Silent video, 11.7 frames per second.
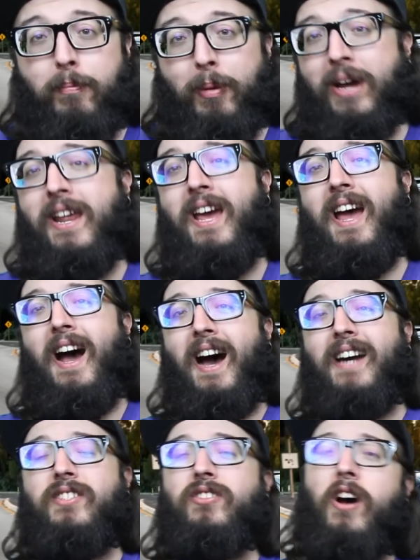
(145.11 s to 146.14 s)
But
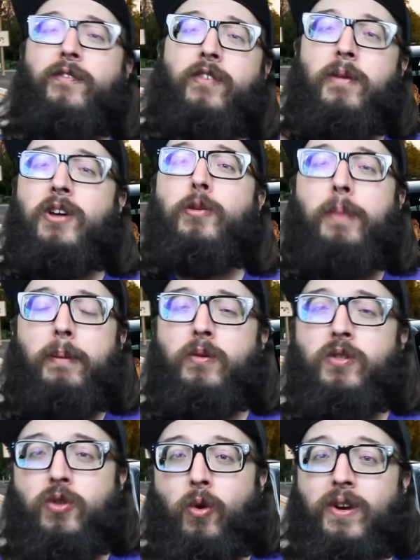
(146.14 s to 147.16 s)
I saw from other
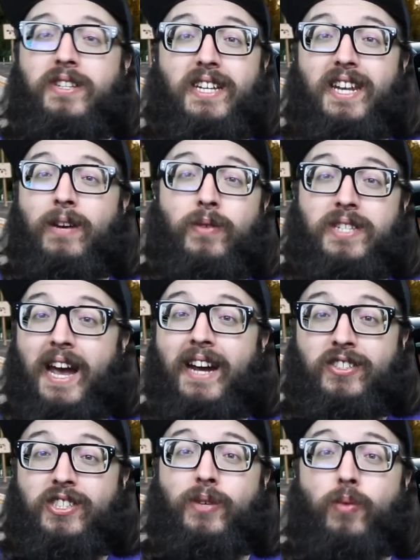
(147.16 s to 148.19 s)
people's stories that it was
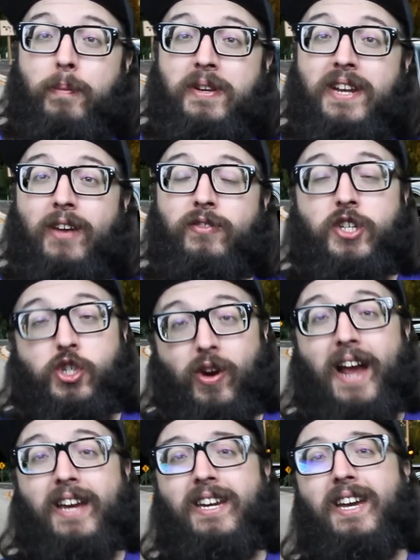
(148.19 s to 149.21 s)
actually ripping down the
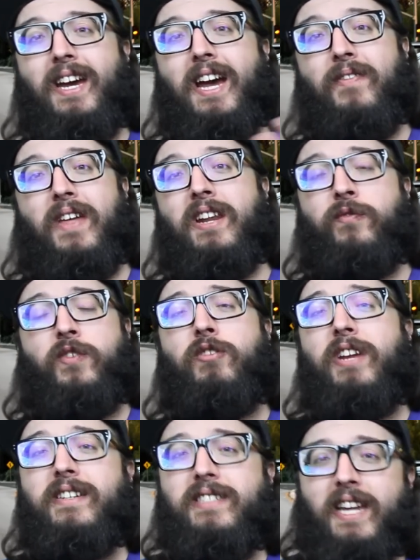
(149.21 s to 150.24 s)
track. And then a few
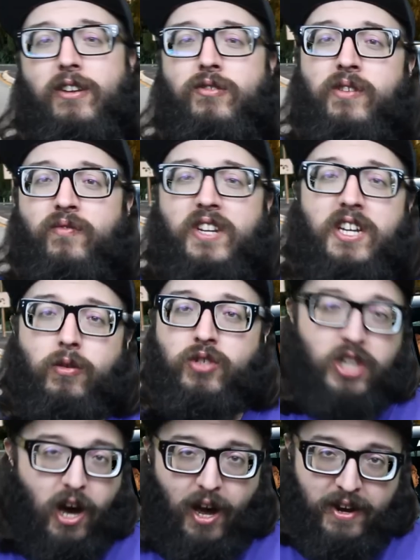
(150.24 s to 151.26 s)
days later, the videos
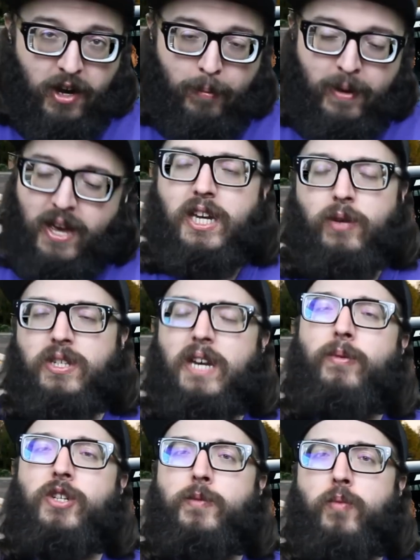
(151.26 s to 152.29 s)
caught up. He was
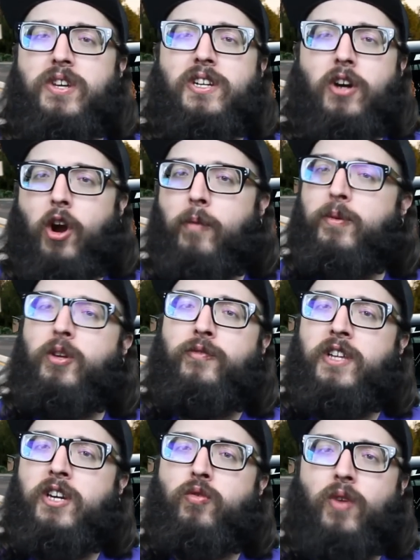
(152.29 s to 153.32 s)
able to spray the car
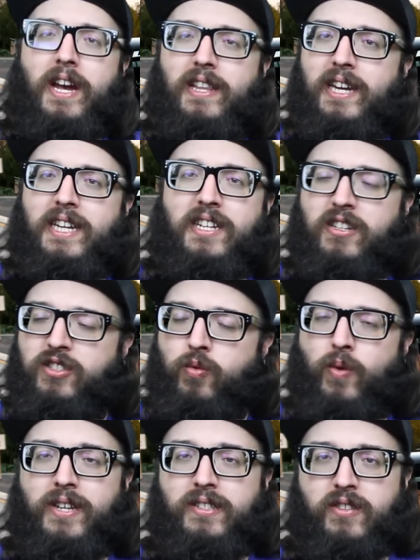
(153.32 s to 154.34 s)
beautifully gray like he does the
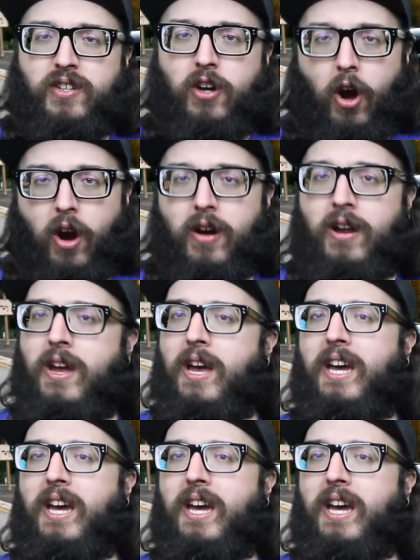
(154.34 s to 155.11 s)
rest of the car.